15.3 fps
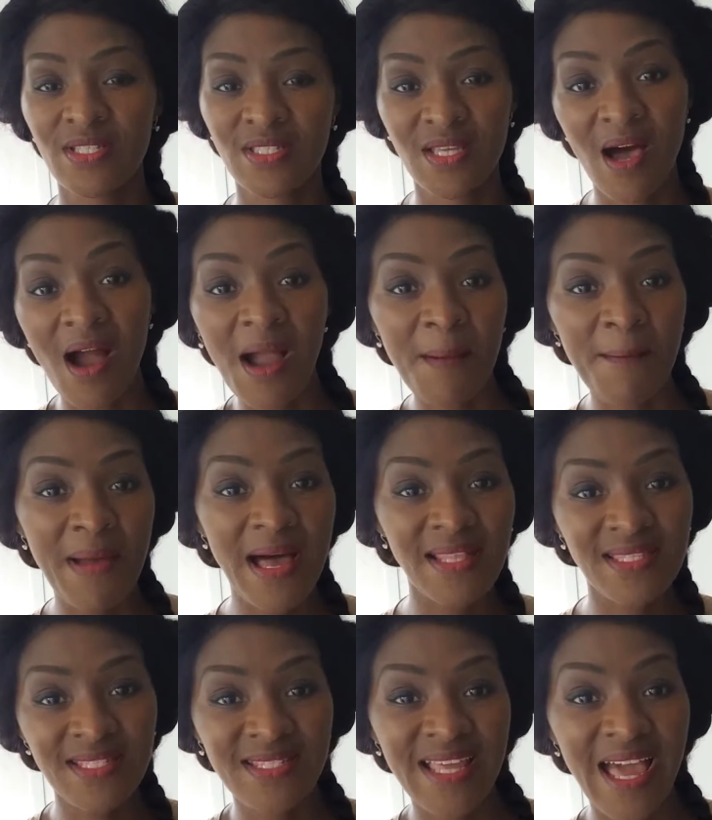to talk
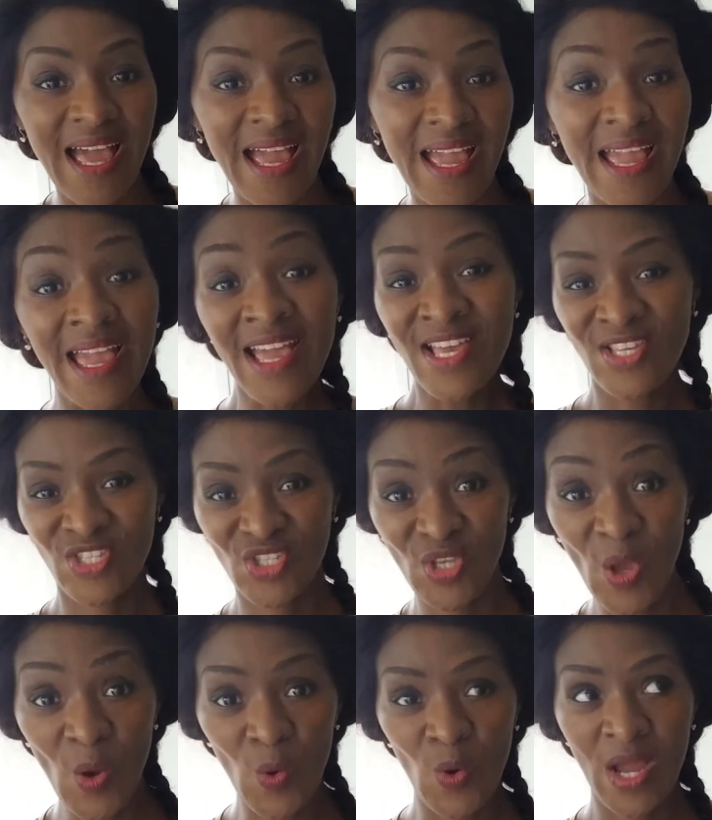about today.
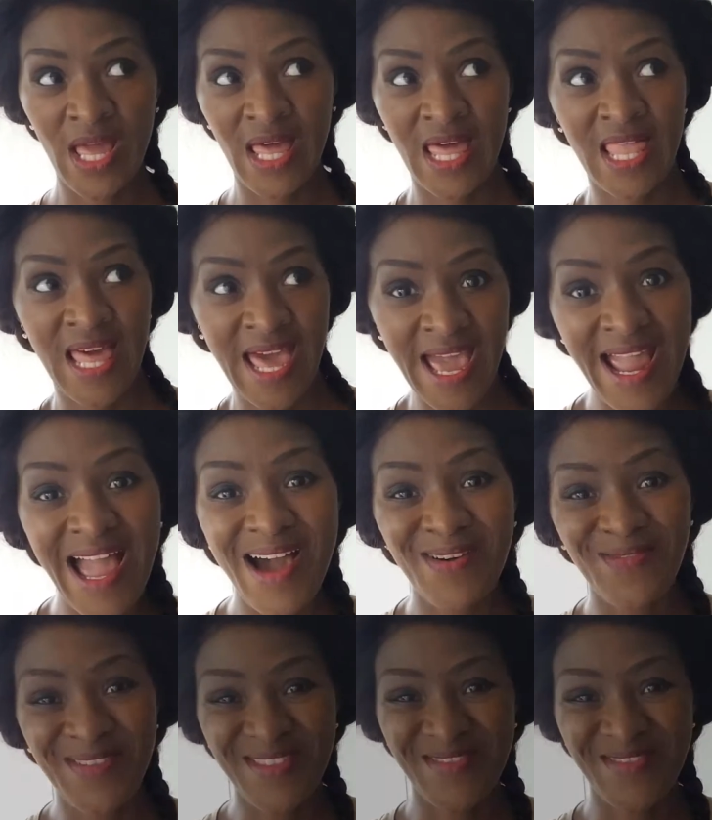So hang out